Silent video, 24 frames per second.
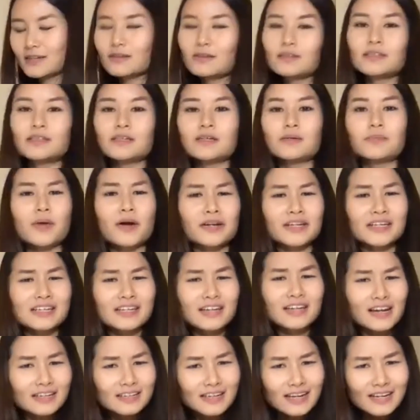the American
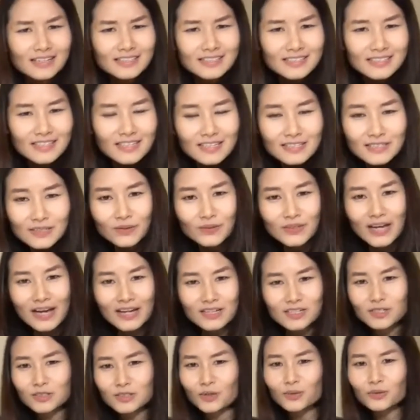guidelines. So they
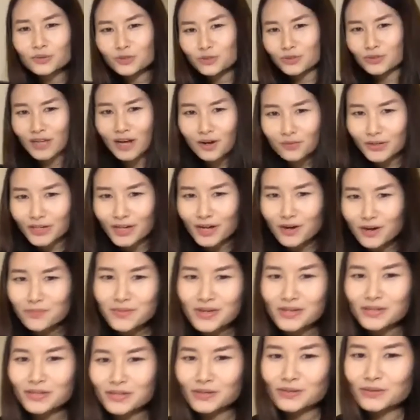actually don't, do not
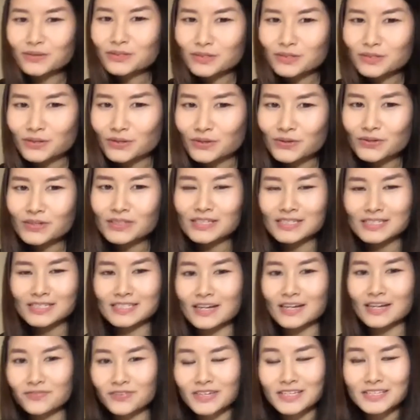recommend you to cook the
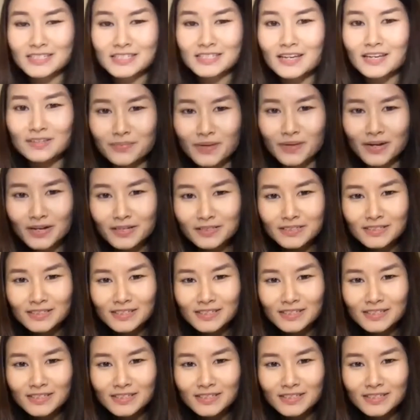stuffing inside the bed